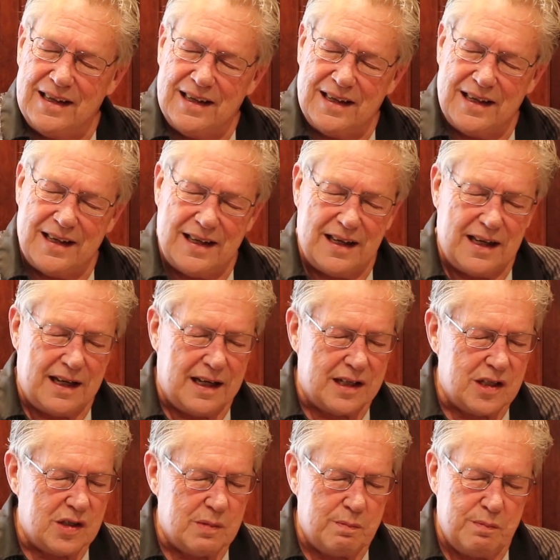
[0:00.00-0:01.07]

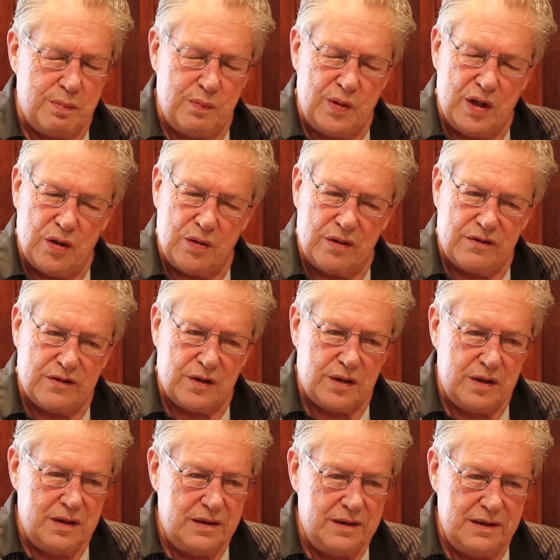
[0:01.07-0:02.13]
Ah, it's beautiful.
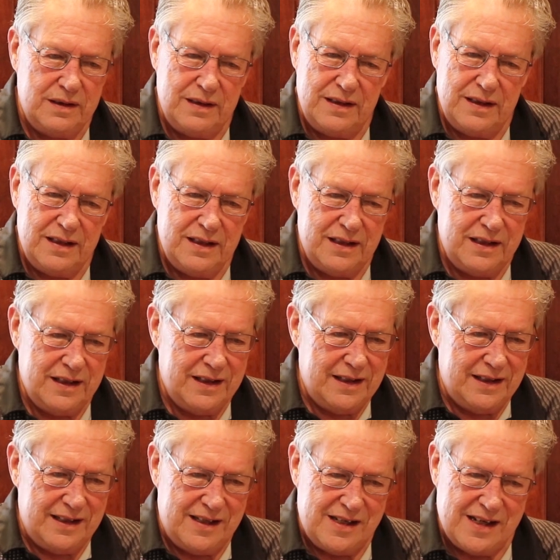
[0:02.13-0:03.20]

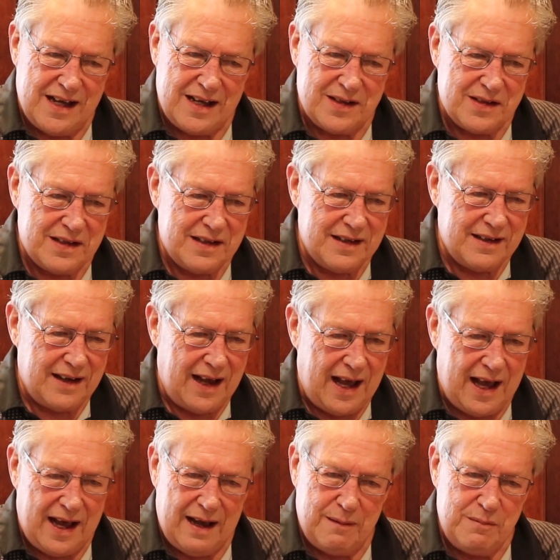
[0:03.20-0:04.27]
Just
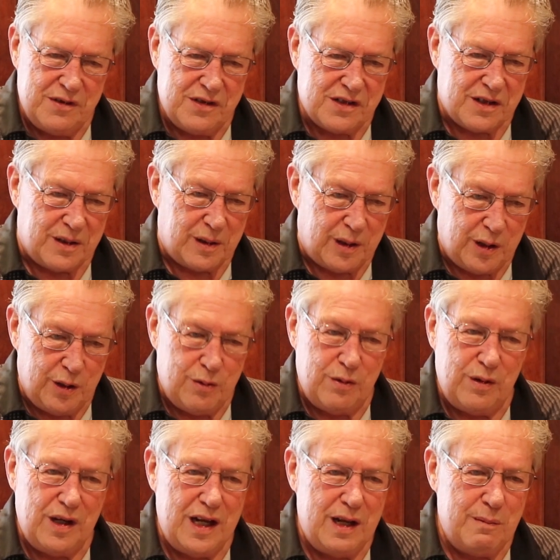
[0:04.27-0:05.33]
absolutely
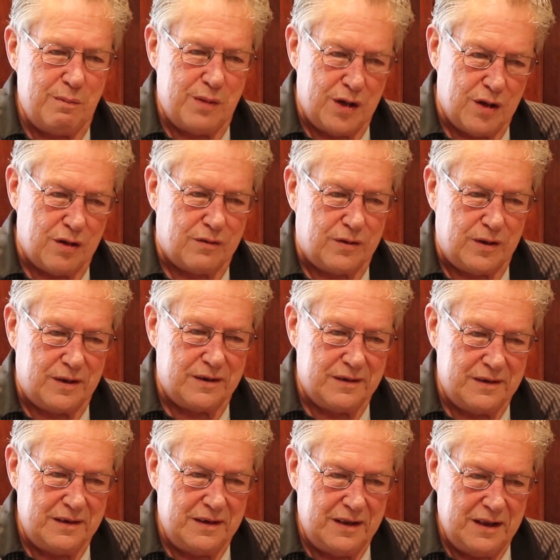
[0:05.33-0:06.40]

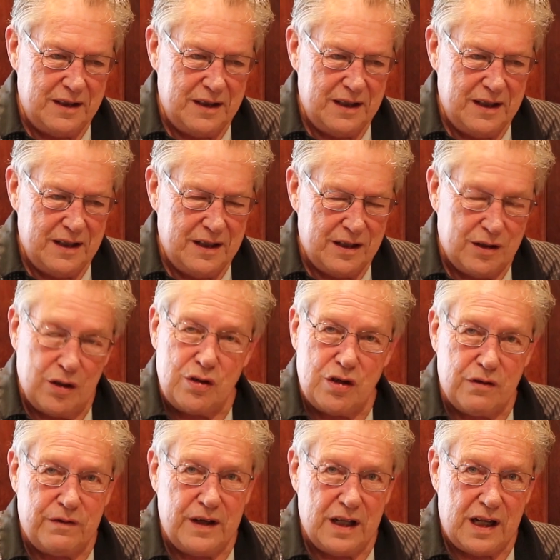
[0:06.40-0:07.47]
beautiful. Don't
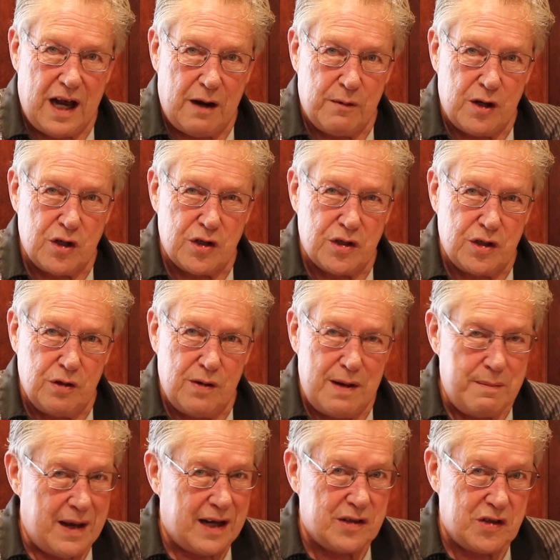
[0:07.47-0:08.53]
you feel Irish
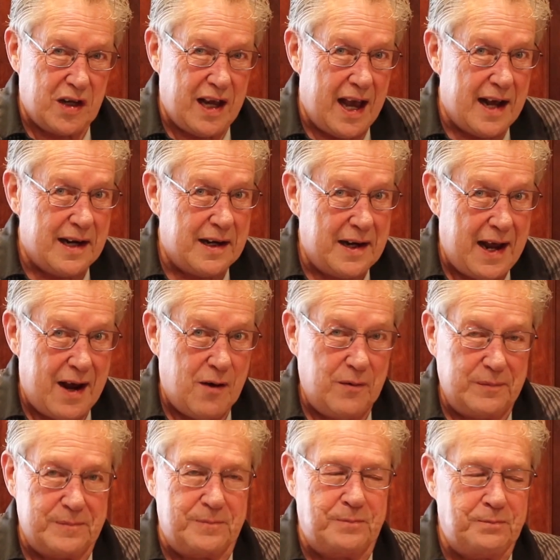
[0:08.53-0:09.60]
stewy Mexicana now?